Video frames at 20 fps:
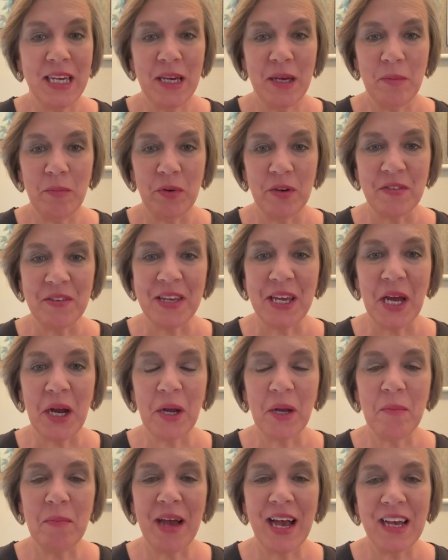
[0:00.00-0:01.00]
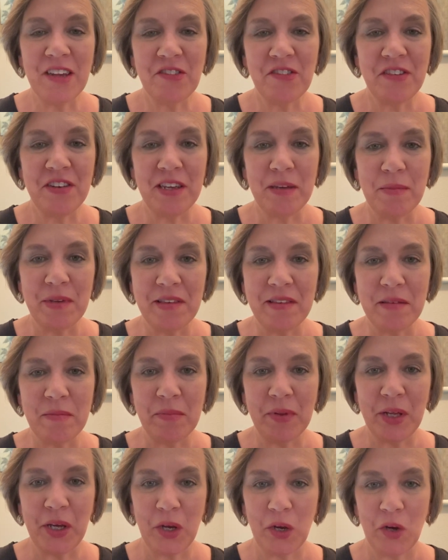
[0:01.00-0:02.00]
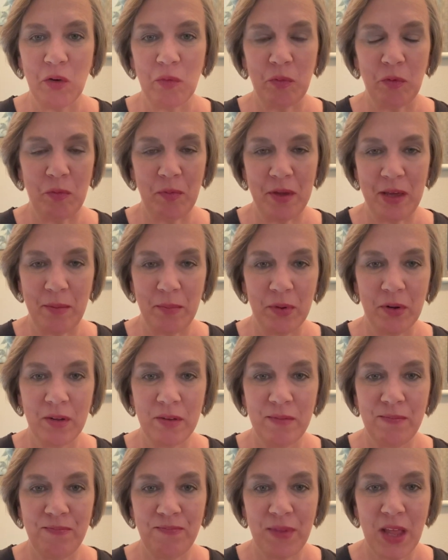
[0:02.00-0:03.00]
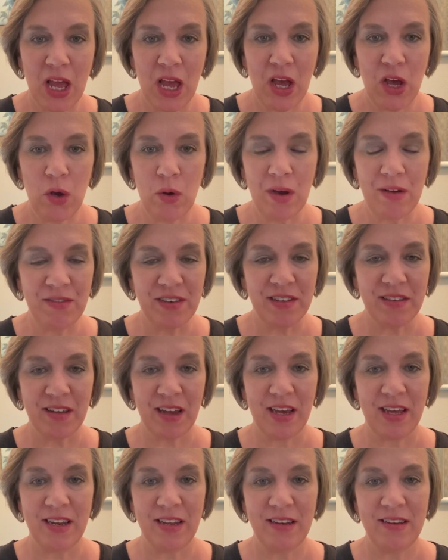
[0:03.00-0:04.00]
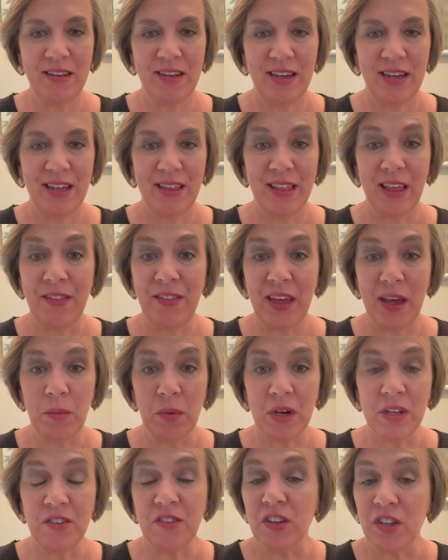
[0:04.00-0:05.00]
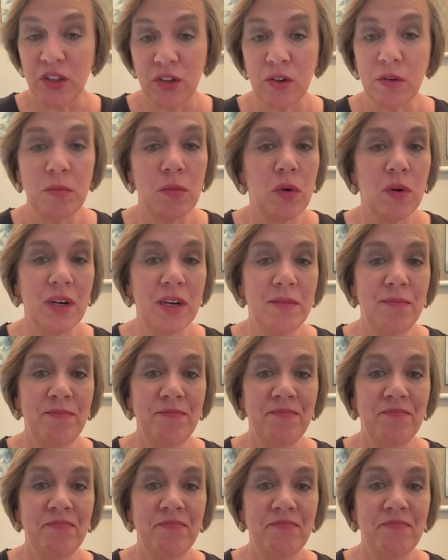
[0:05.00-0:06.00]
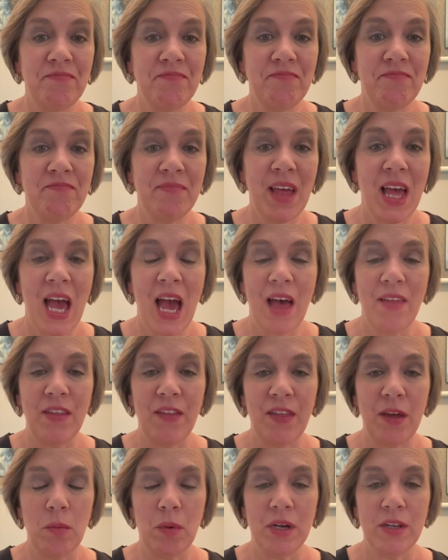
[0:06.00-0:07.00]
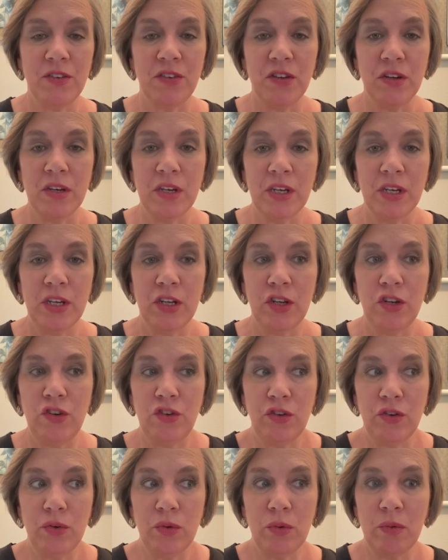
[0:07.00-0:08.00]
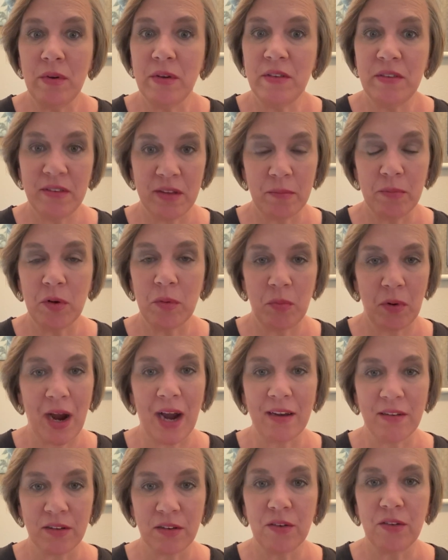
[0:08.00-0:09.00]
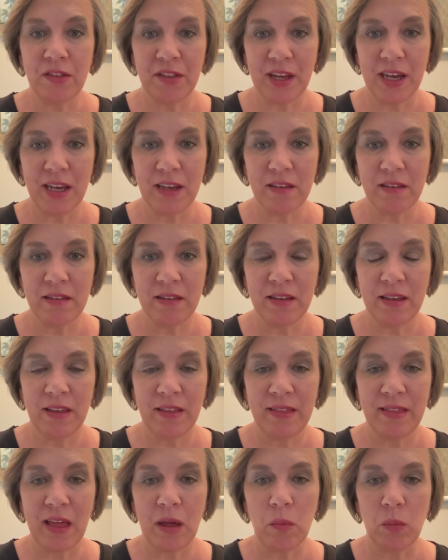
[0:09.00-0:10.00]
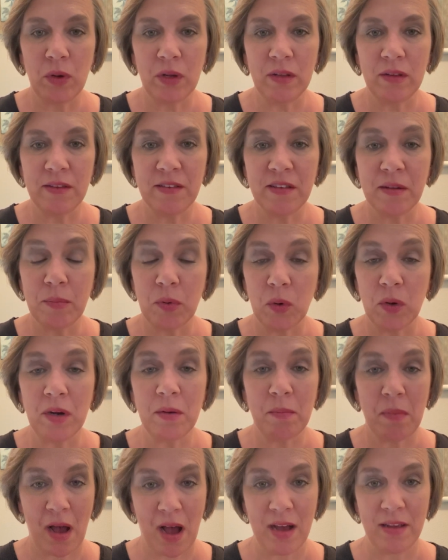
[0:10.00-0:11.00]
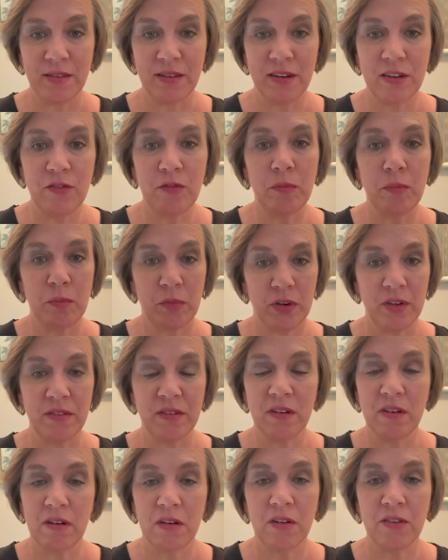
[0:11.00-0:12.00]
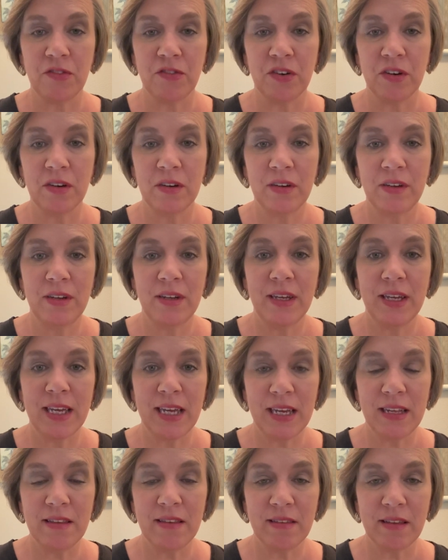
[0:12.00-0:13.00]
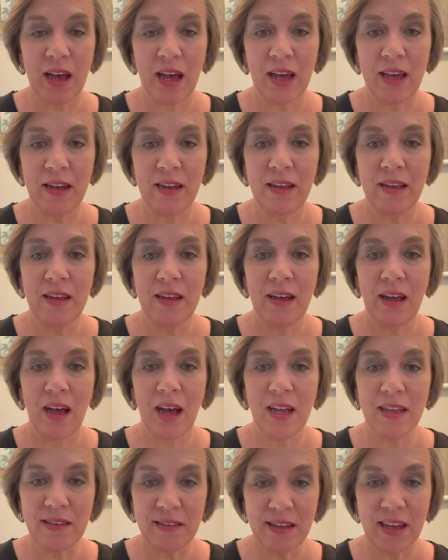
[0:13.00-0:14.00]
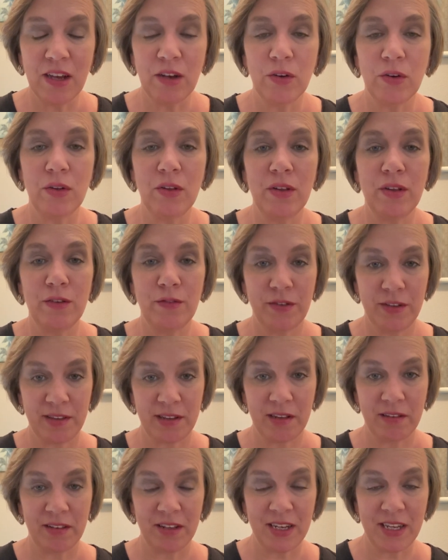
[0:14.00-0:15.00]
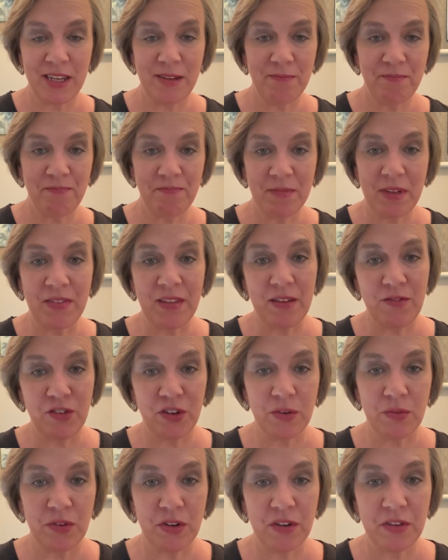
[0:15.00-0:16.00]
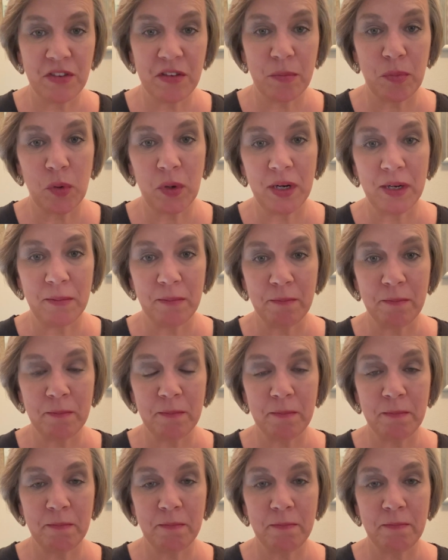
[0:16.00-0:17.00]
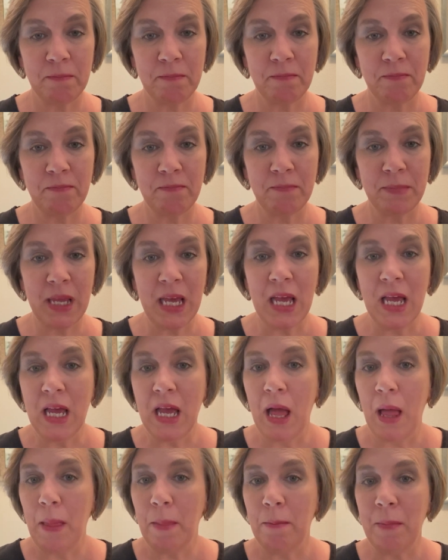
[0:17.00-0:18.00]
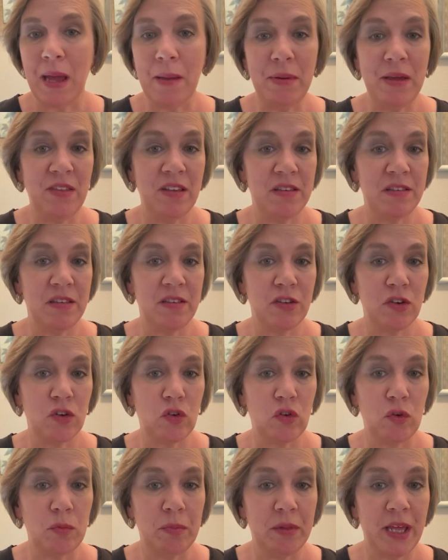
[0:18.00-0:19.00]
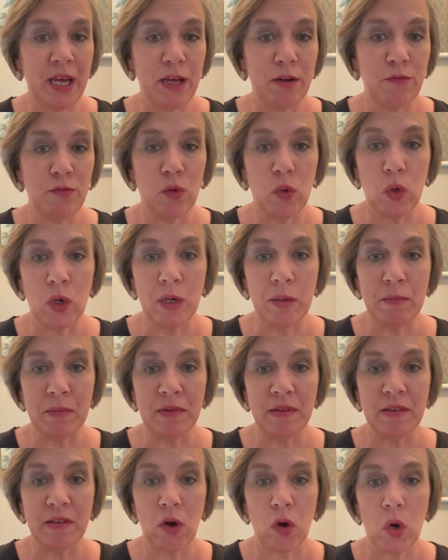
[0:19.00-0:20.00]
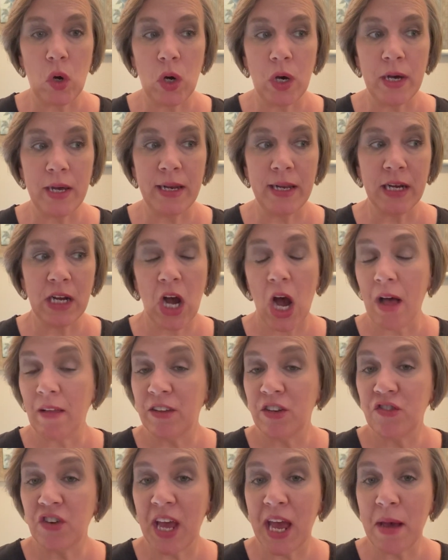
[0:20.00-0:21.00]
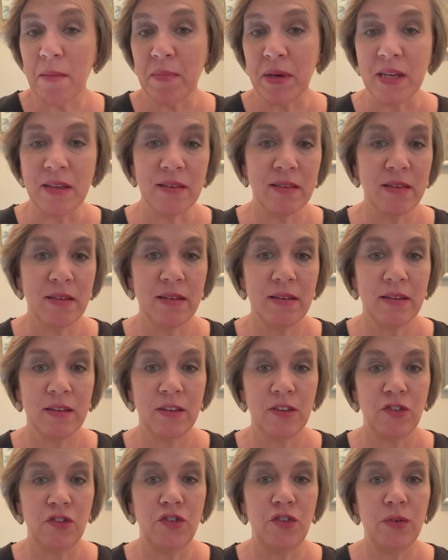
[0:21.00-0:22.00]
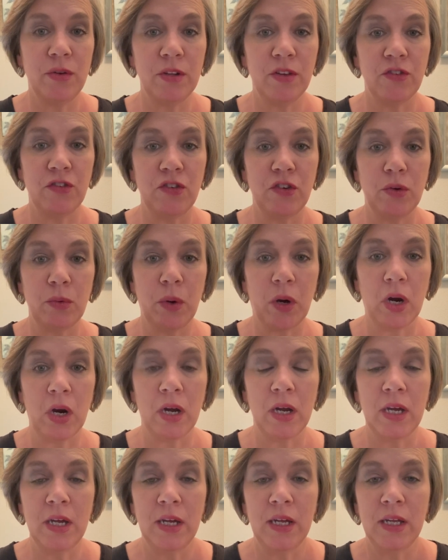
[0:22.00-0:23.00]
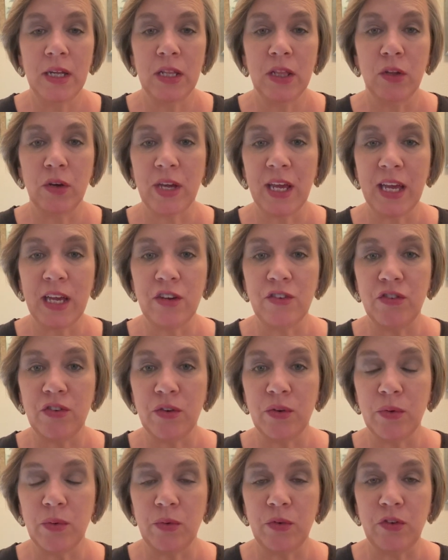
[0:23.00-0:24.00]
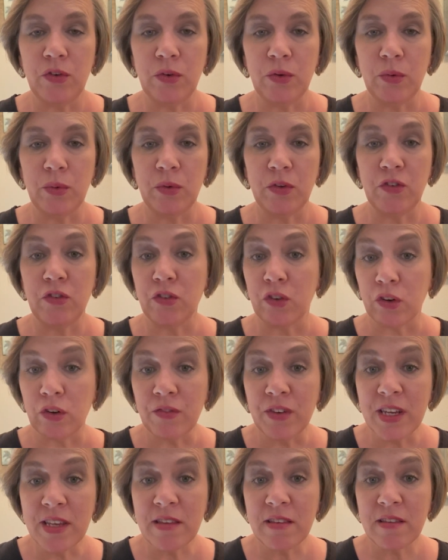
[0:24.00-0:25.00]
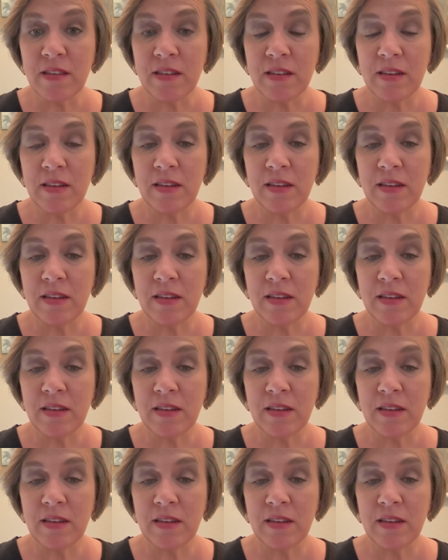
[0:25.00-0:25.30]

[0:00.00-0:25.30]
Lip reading: Prison Care Compassion Team is simply a group of people who have decided that they want to learn more and that they want to do simple, practical things that will support positive prison culture inside a single facility that they've chosen to support. Maybe this is a group that forms on a college campus, students who are looking to do service,